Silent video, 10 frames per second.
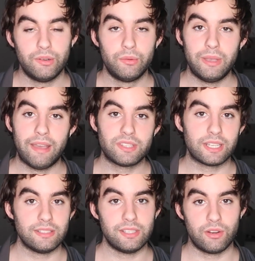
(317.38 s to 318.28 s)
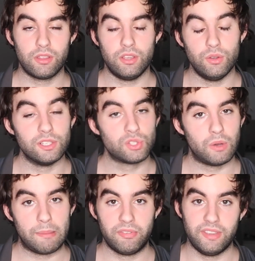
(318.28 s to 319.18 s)
we have to consider the
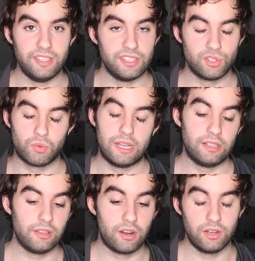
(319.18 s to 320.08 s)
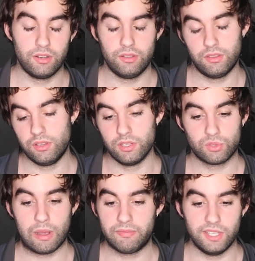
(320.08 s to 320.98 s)
Uniswap fees as well. The
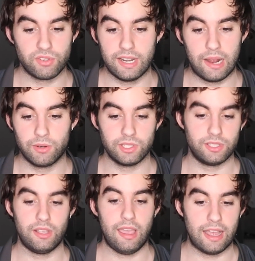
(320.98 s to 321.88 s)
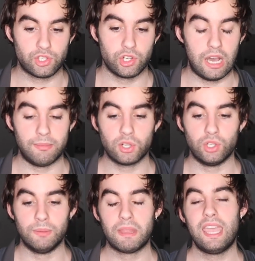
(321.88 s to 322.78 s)
Uniswap fees right now are just
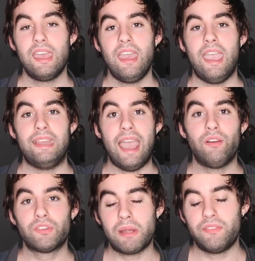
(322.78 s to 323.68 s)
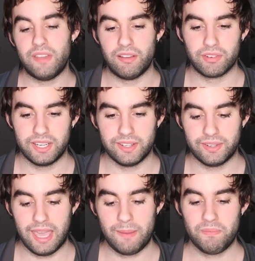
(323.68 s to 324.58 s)
astronomical. And now for my favorite,
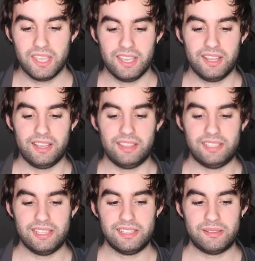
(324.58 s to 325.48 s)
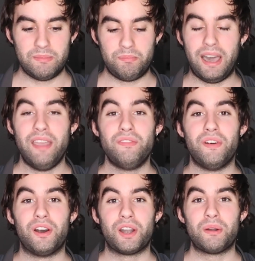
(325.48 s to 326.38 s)
okay? This is by
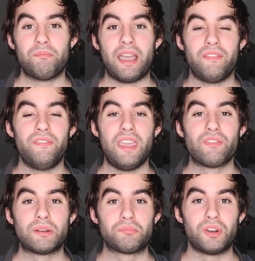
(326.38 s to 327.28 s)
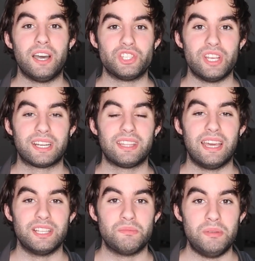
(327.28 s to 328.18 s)
far my favorite project
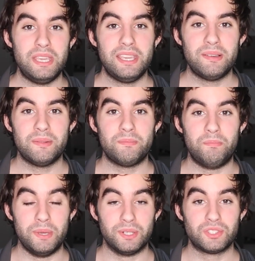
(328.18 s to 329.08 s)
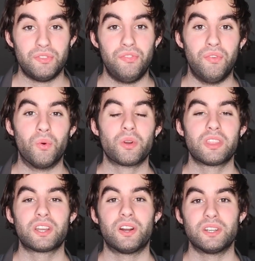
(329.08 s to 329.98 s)
that is being built for
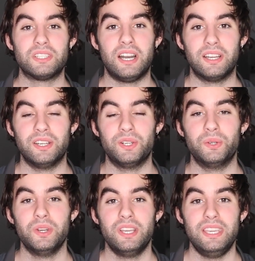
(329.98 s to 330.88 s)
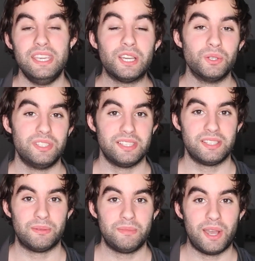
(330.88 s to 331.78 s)
the Cardano
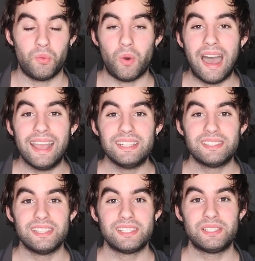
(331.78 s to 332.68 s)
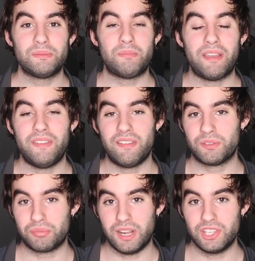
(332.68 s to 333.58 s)
ecosystem. Now, why is this my
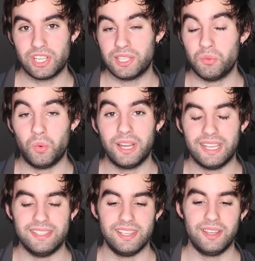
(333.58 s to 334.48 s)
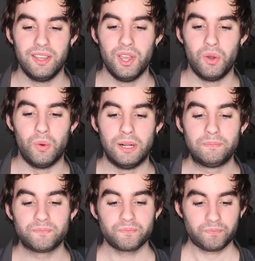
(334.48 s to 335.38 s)
favorite project and what is it?
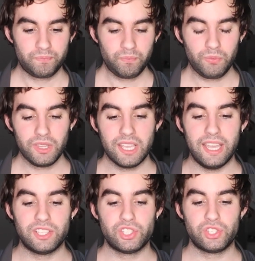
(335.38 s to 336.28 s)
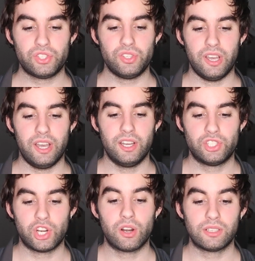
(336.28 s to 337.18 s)
Well, it's
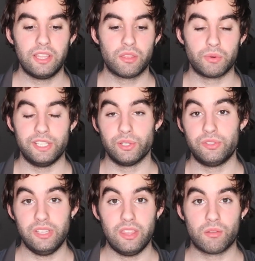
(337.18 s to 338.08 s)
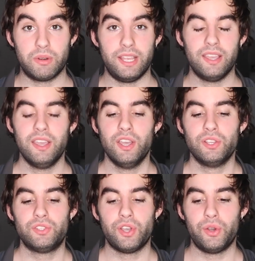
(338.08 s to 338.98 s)
Charlie 3, so C3.
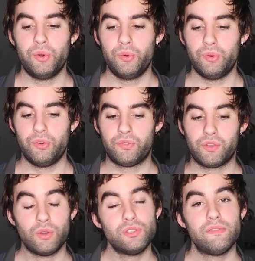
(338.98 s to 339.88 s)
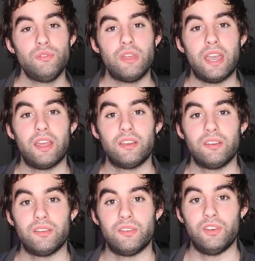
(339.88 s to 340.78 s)
So for those of you that
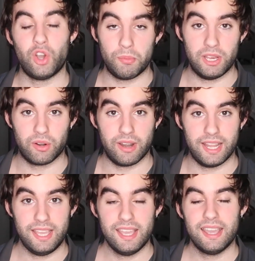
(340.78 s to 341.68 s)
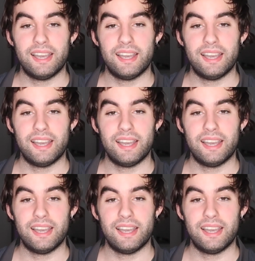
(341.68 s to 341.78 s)
know me already,